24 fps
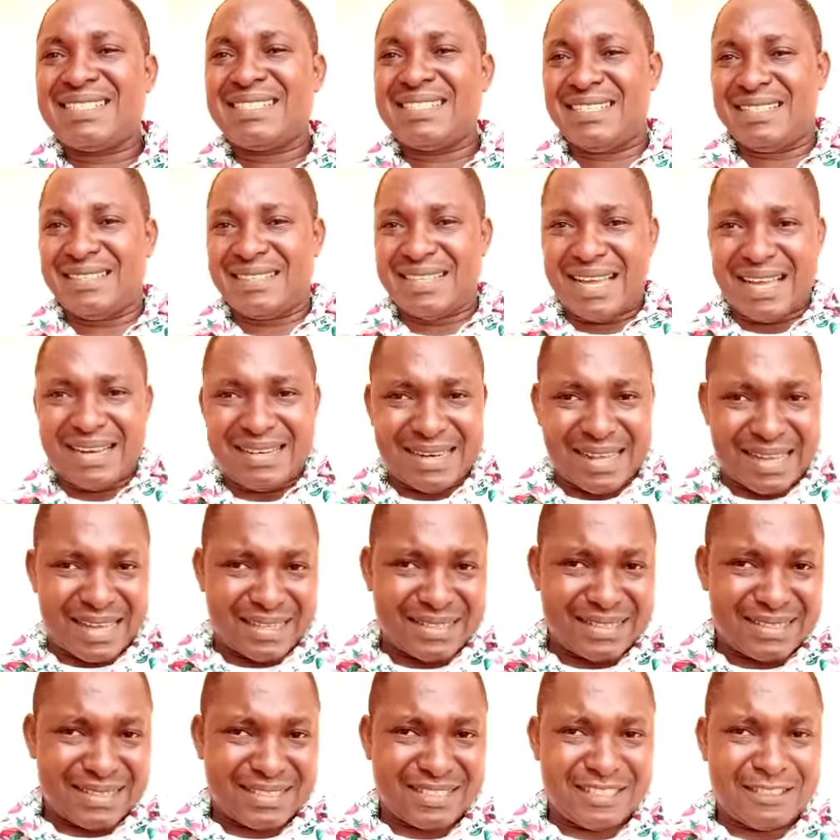in that
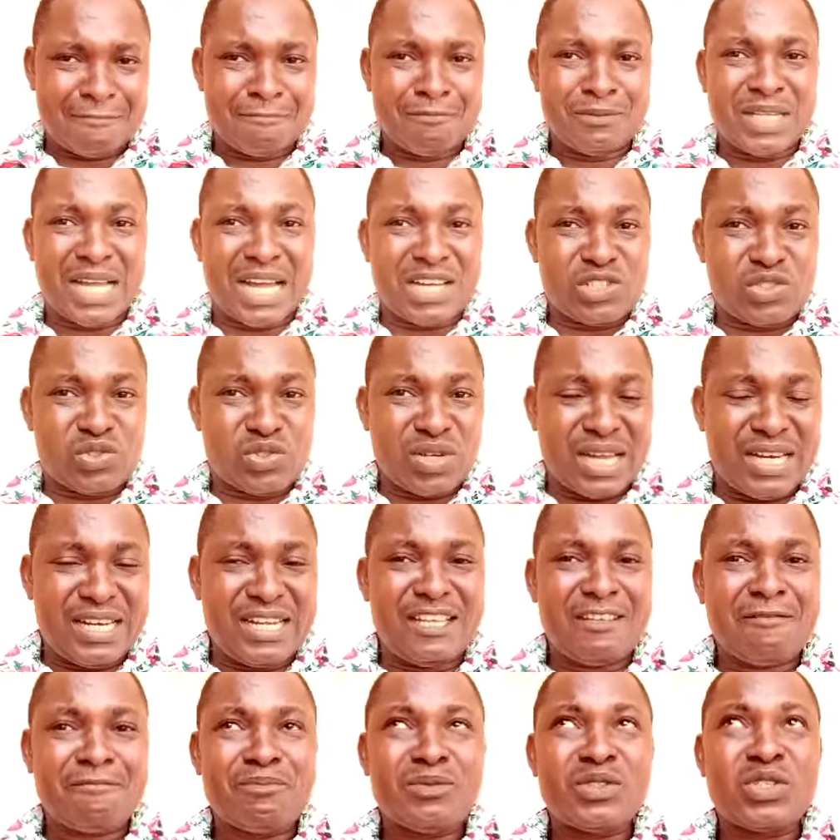dance actually
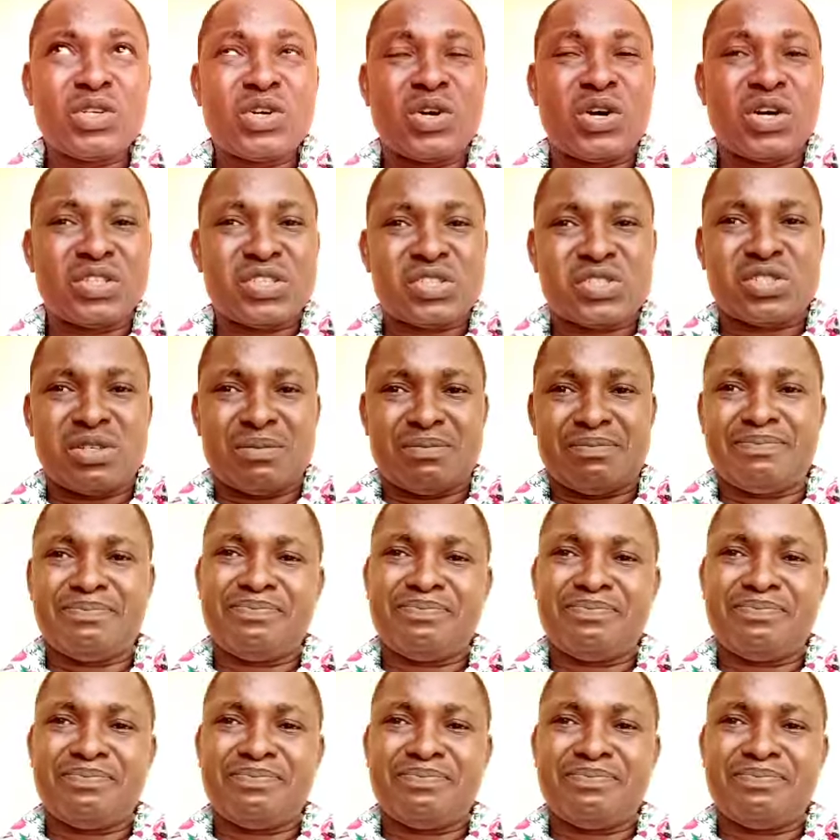got some